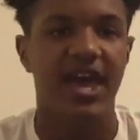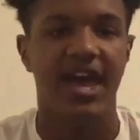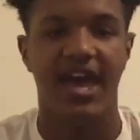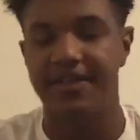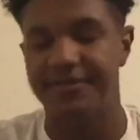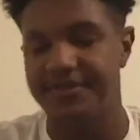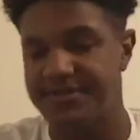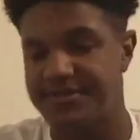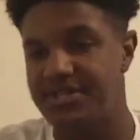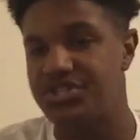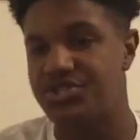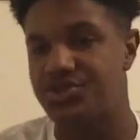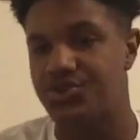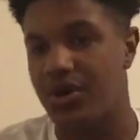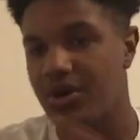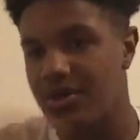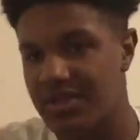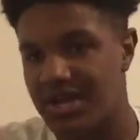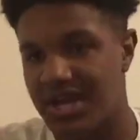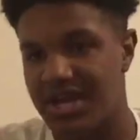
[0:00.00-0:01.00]
And this
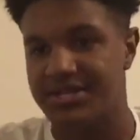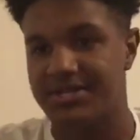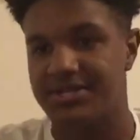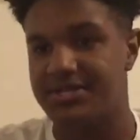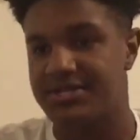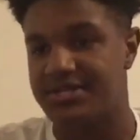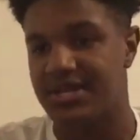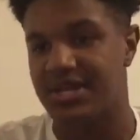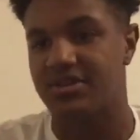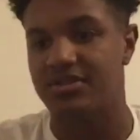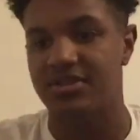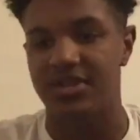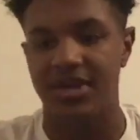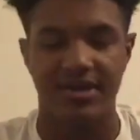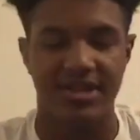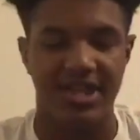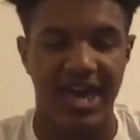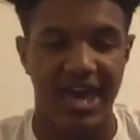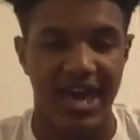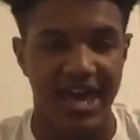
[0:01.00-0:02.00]
Detroit line is
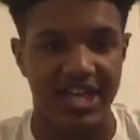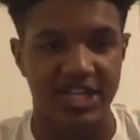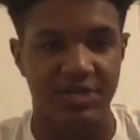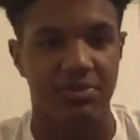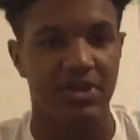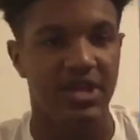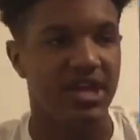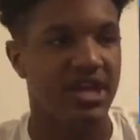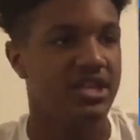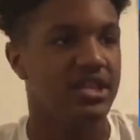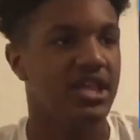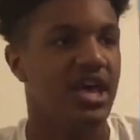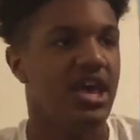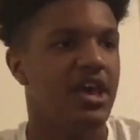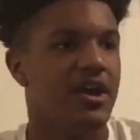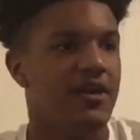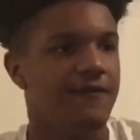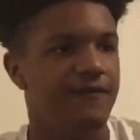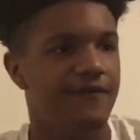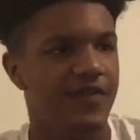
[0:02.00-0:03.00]
secondary that has played
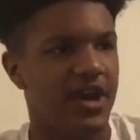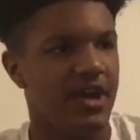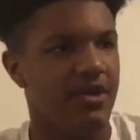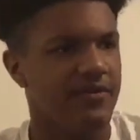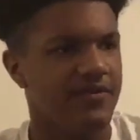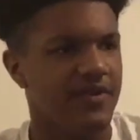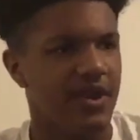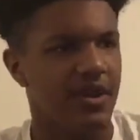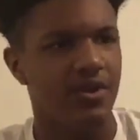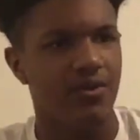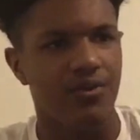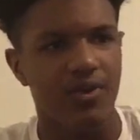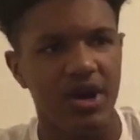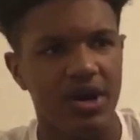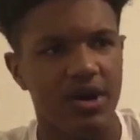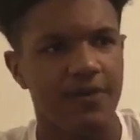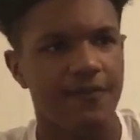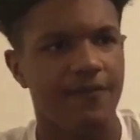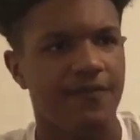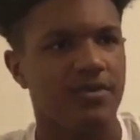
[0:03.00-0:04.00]
very, very
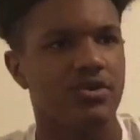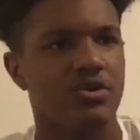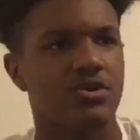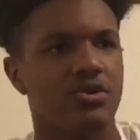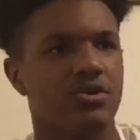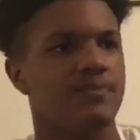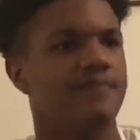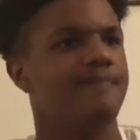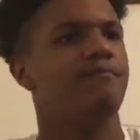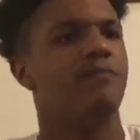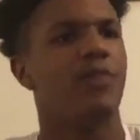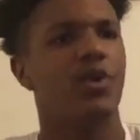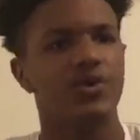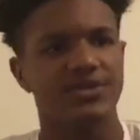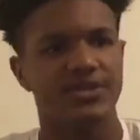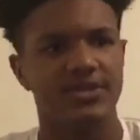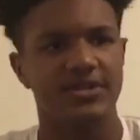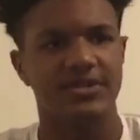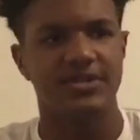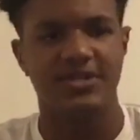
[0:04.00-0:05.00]
well for
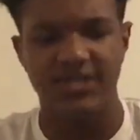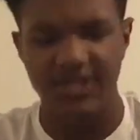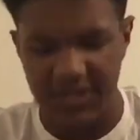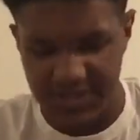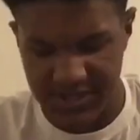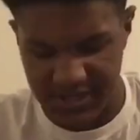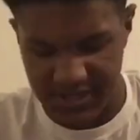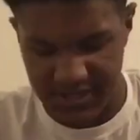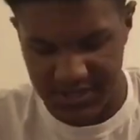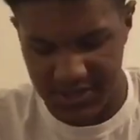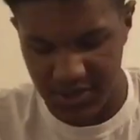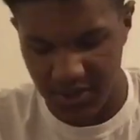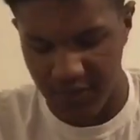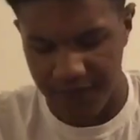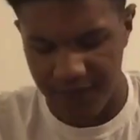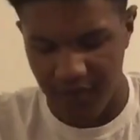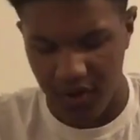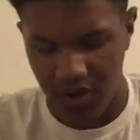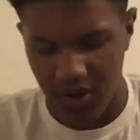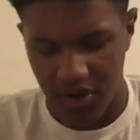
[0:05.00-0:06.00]
most of the season so
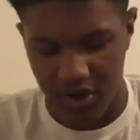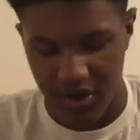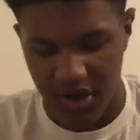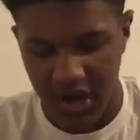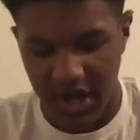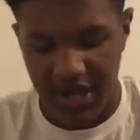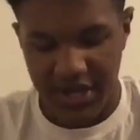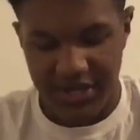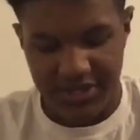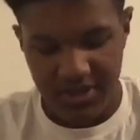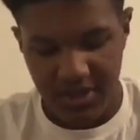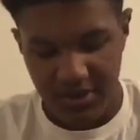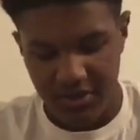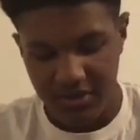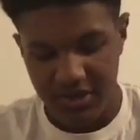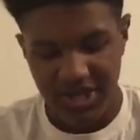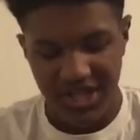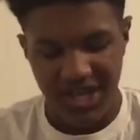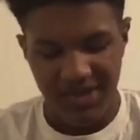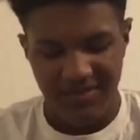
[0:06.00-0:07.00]
far. So
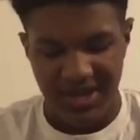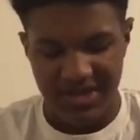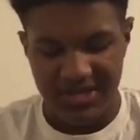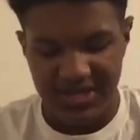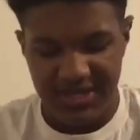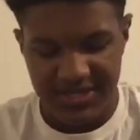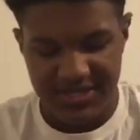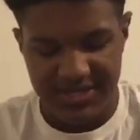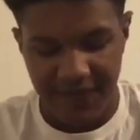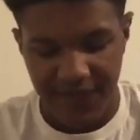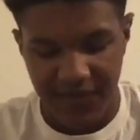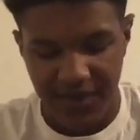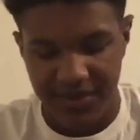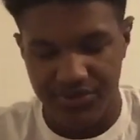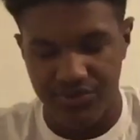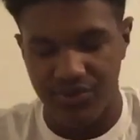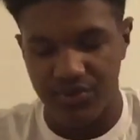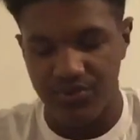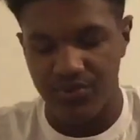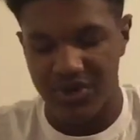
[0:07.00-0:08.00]
looking at my keys to
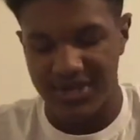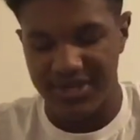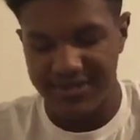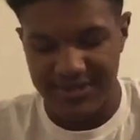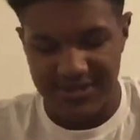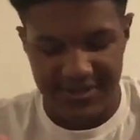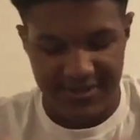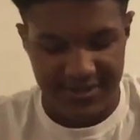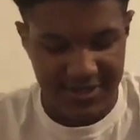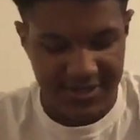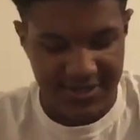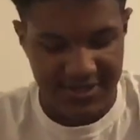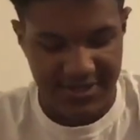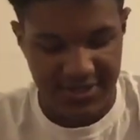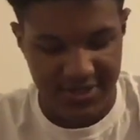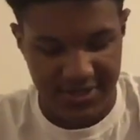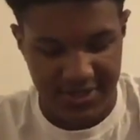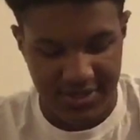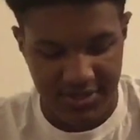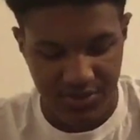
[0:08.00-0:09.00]
victory, what each of these teams
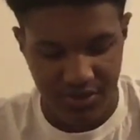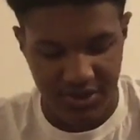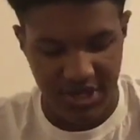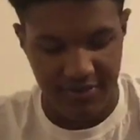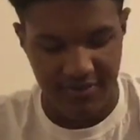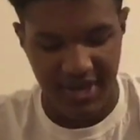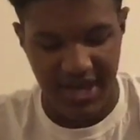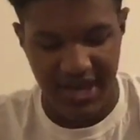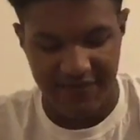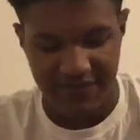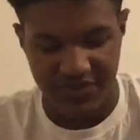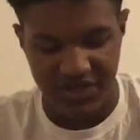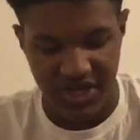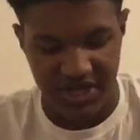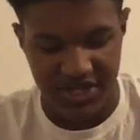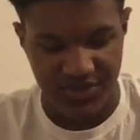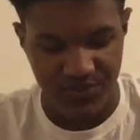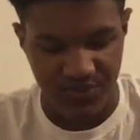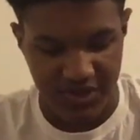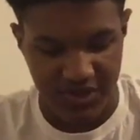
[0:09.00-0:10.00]
needs to do and able to have a
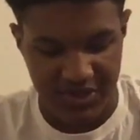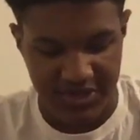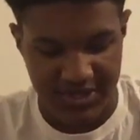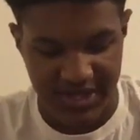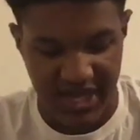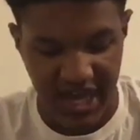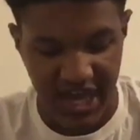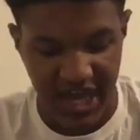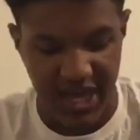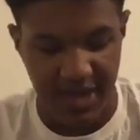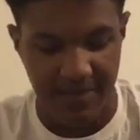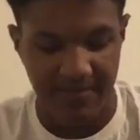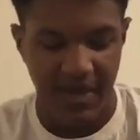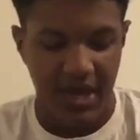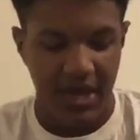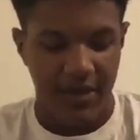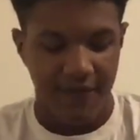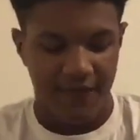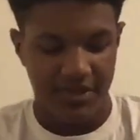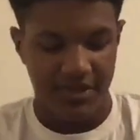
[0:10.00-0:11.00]
chance to win this game.
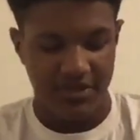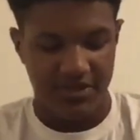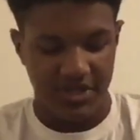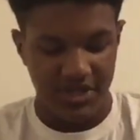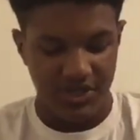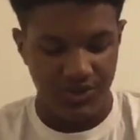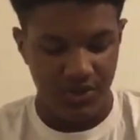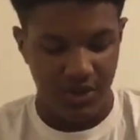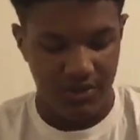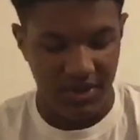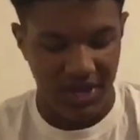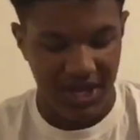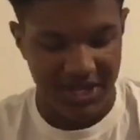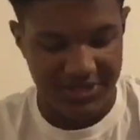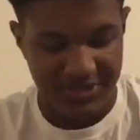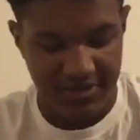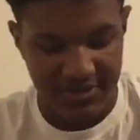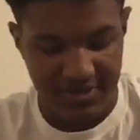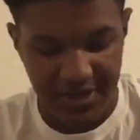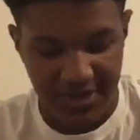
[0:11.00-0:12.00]
For the Detroit
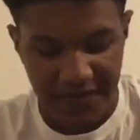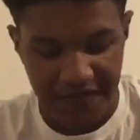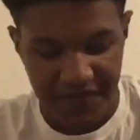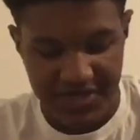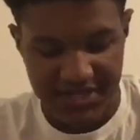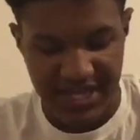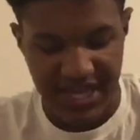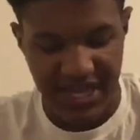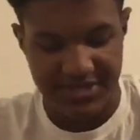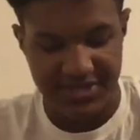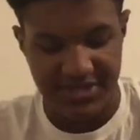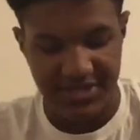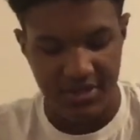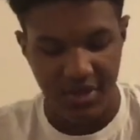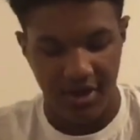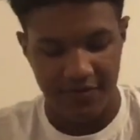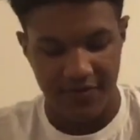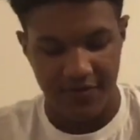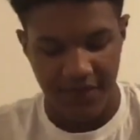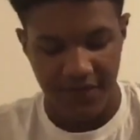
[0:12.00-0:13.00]
Lions, their defense has to get
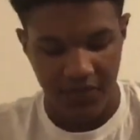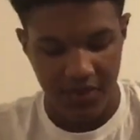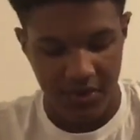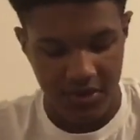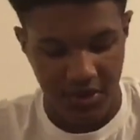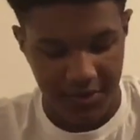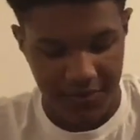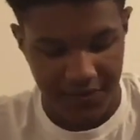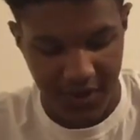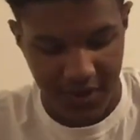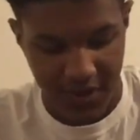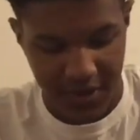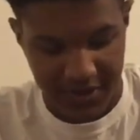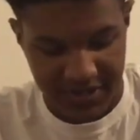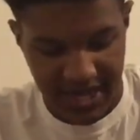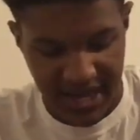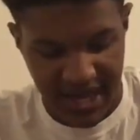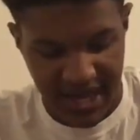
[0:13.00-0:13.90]
off the field on third